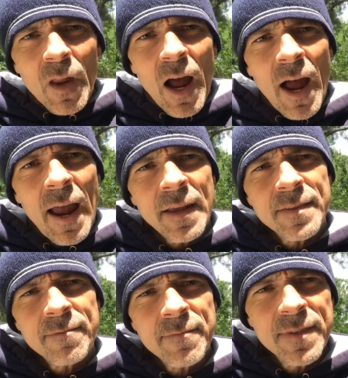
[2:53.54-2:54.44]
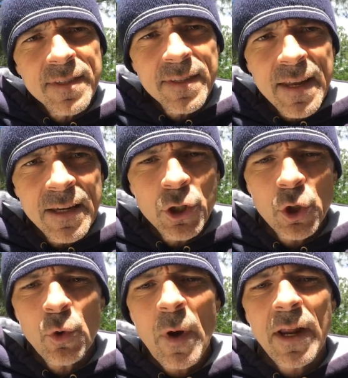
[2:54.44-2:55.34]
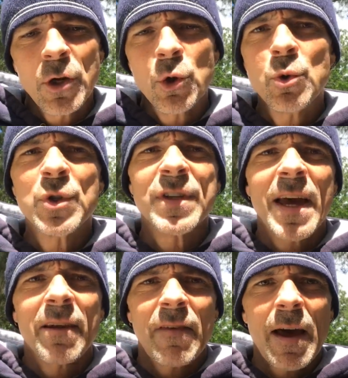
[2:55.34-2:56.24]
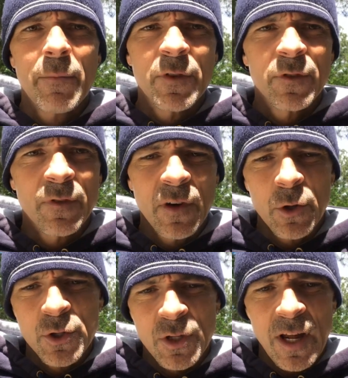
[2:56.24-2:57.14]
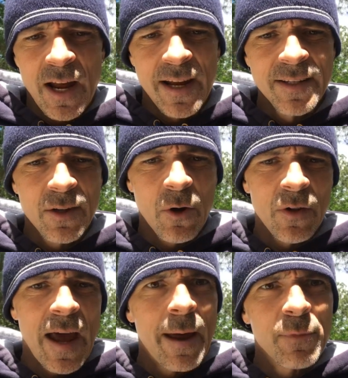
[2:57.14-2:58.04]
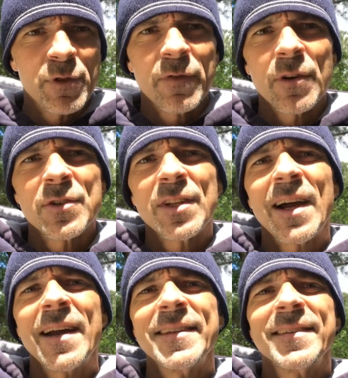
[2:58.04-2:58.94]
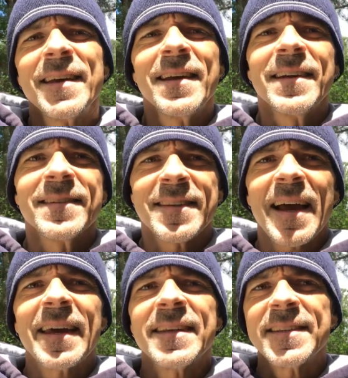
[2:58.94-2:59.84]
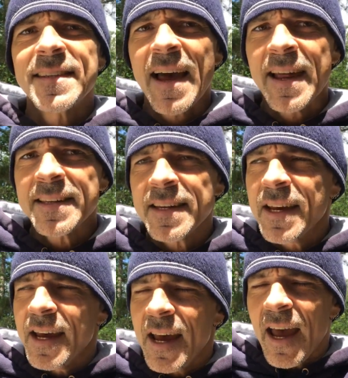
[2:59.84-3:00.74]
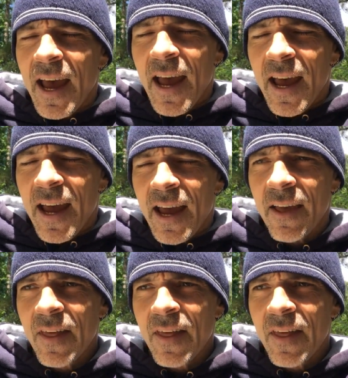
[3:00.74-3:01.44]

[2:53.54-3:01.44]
I sent you a new set of atmosphere slides called Atmosphere Slides Second Set, and